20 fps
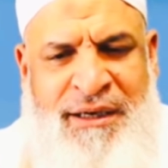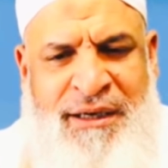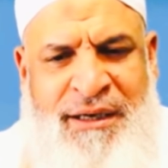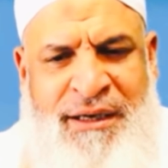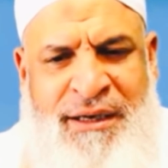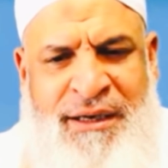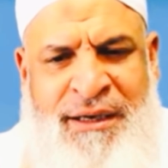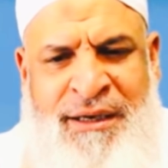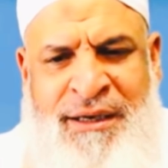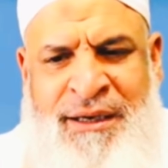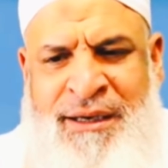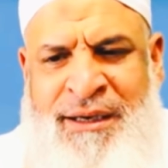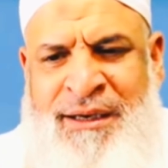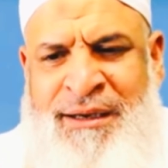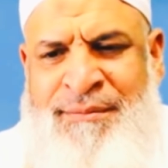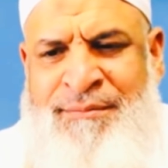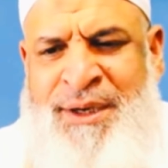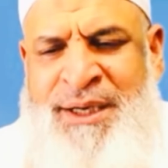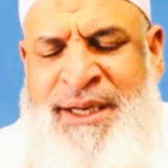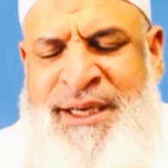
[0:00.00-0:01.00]

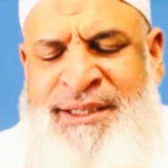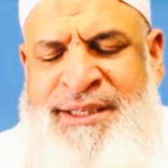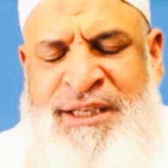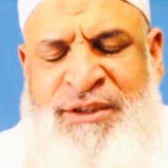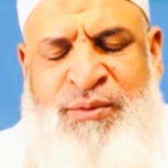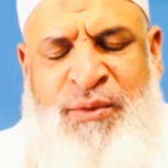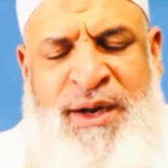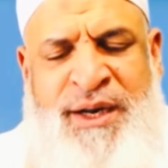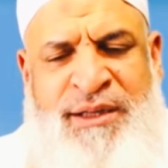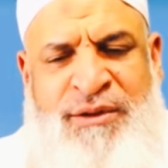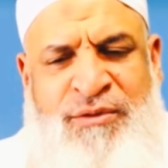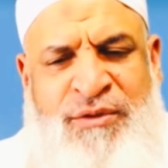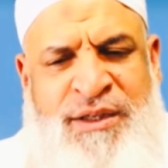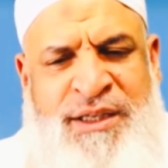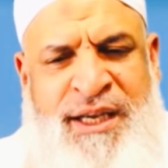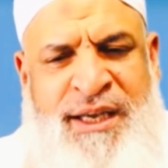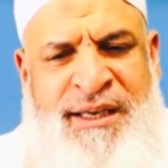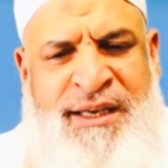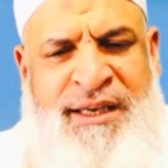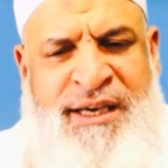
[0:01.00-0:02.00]
But I just wanted to
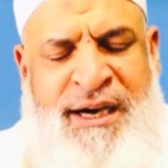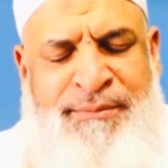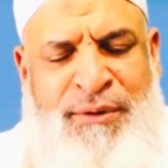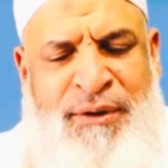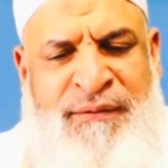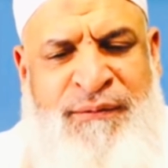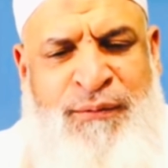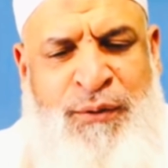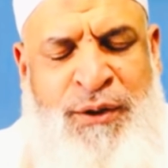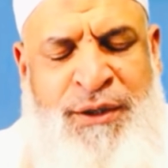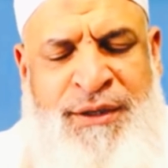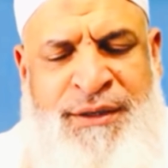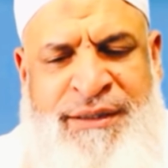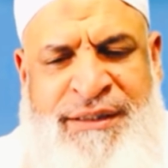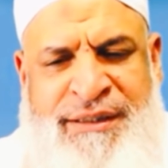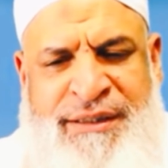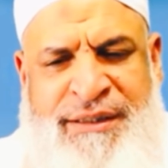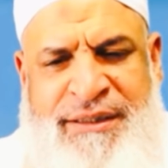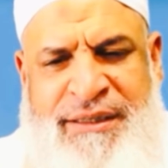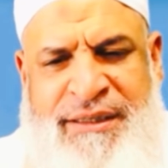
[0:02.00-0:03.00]
say a couple of
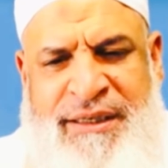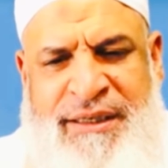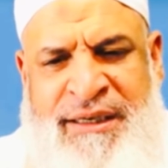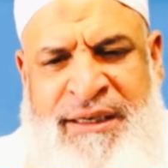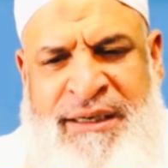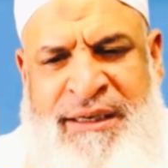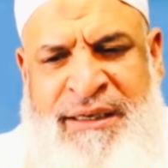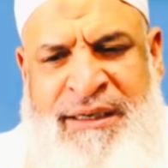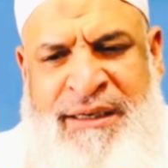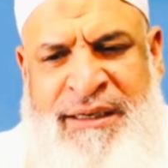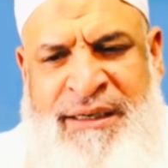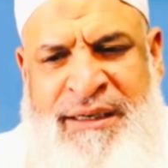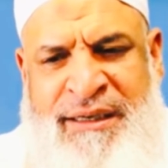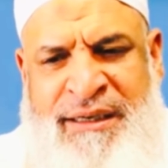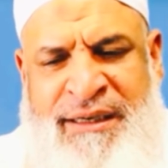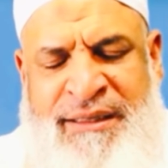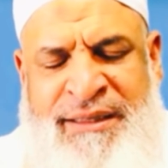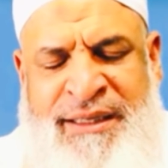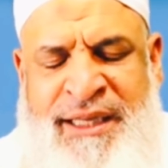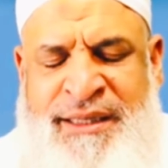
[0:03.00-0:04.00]
words
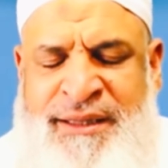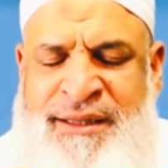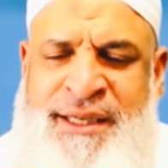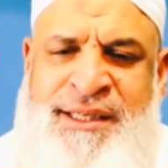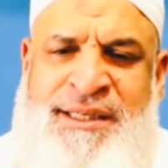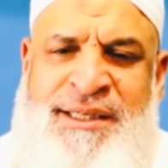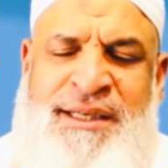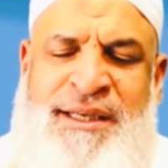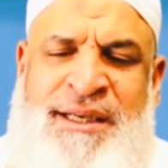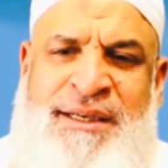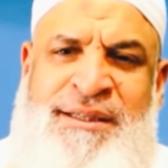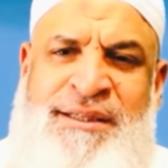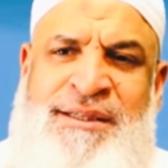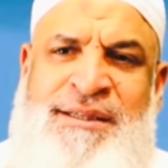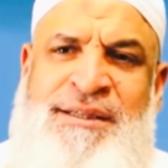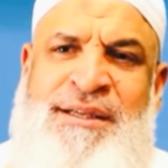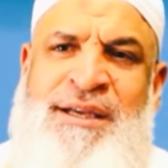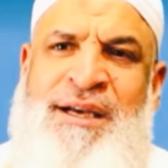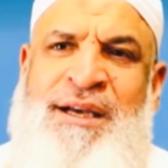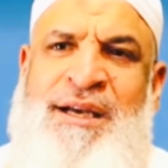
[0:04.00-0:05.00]
that this
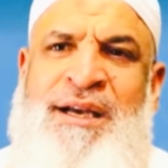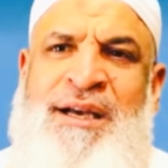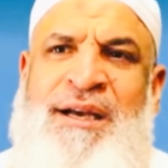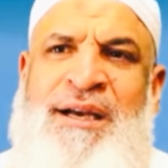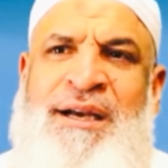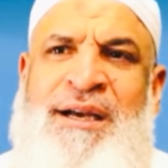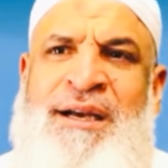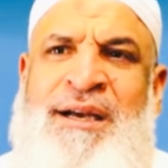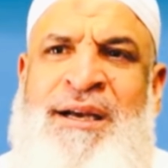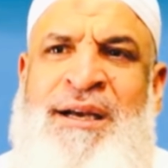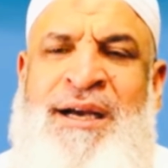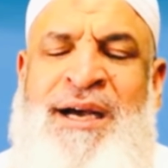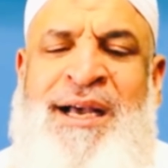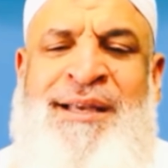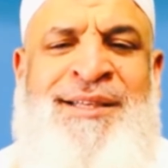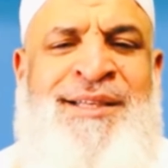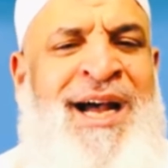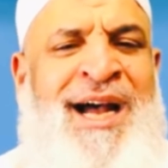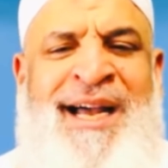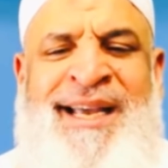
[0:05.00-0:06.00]
is a
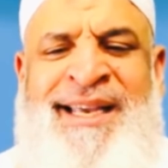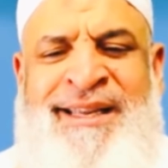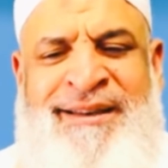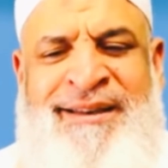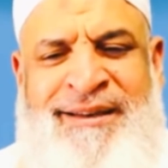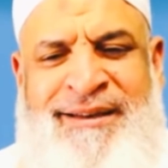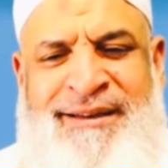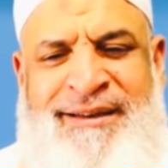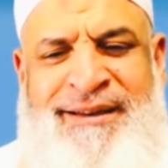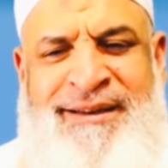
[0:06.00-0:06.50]
sign,